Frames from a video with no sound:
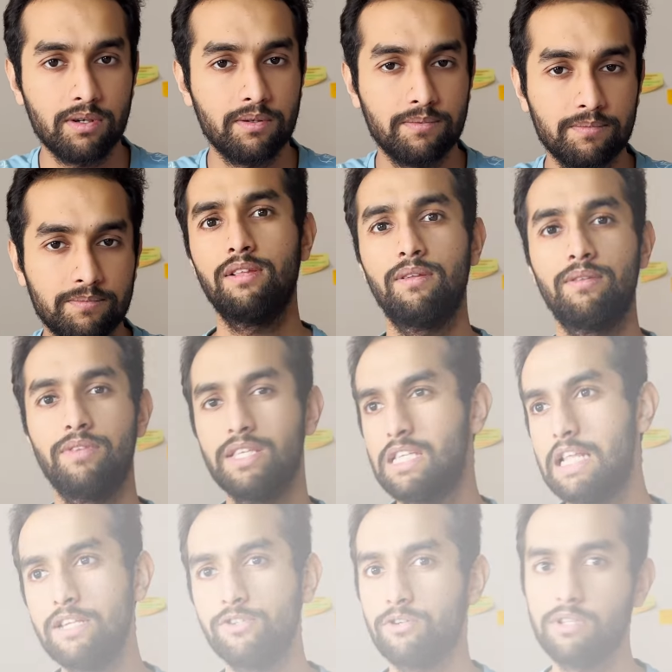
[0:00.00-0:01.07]
Well, this
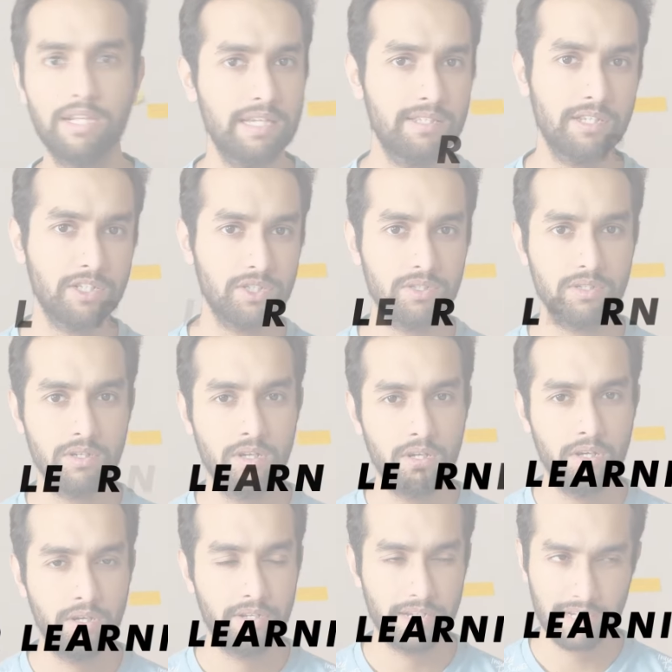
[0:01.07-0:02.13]
leads to the next section,
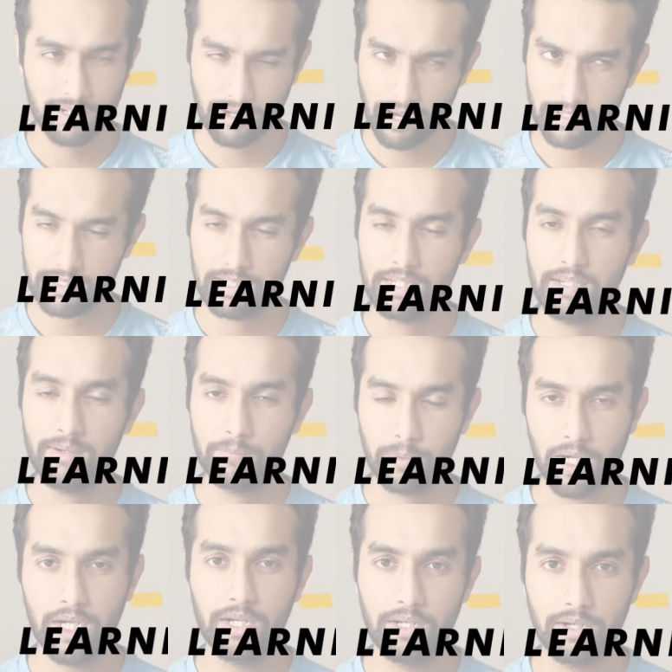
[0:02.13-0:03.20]
recognizing
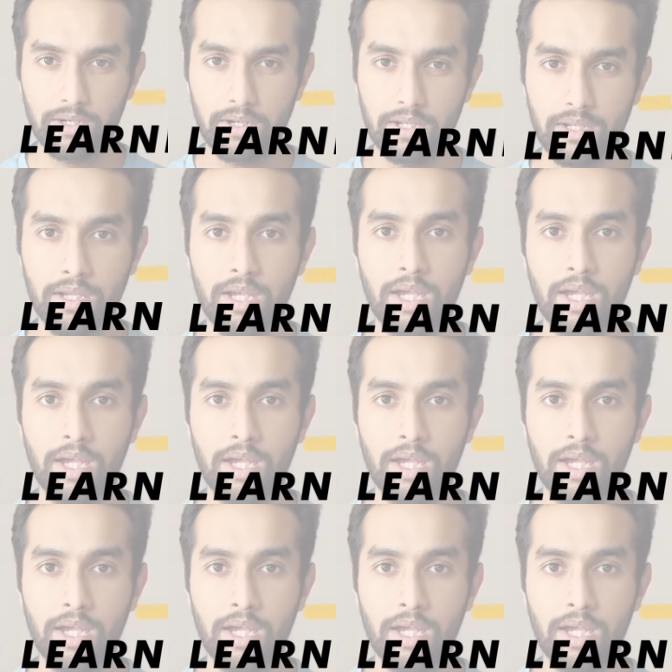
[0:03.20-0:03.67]
prior learning.